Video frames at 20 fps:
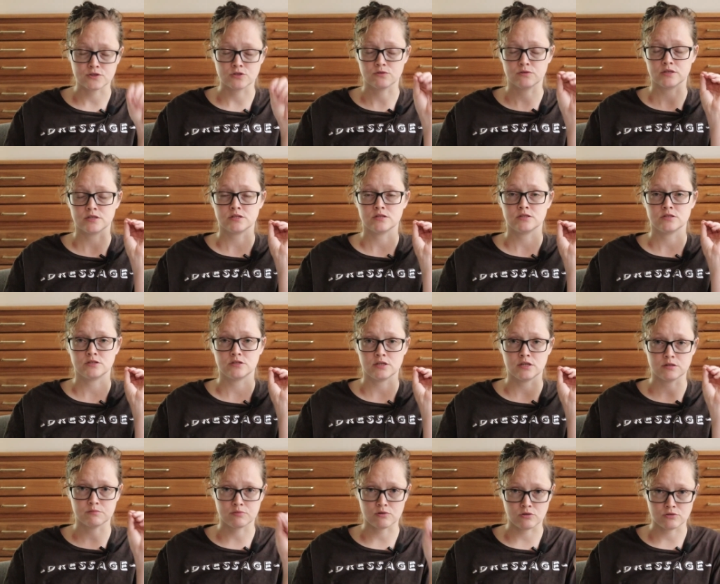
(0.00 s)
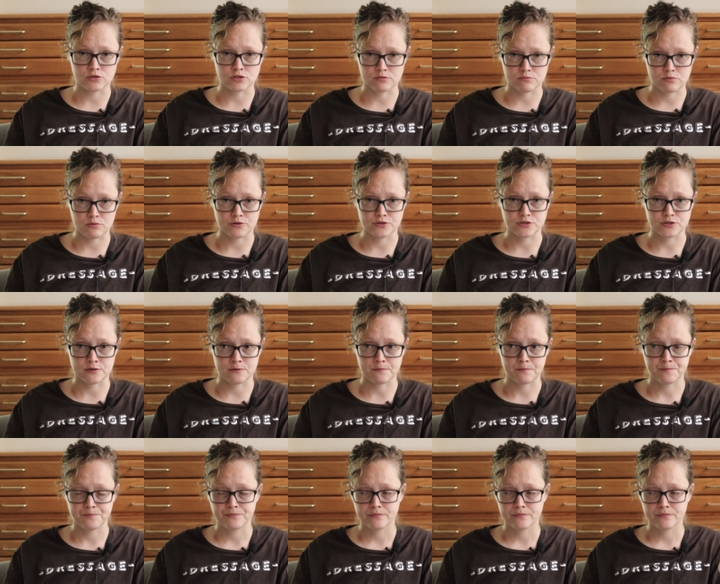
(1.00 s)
So this is the impulsion portion.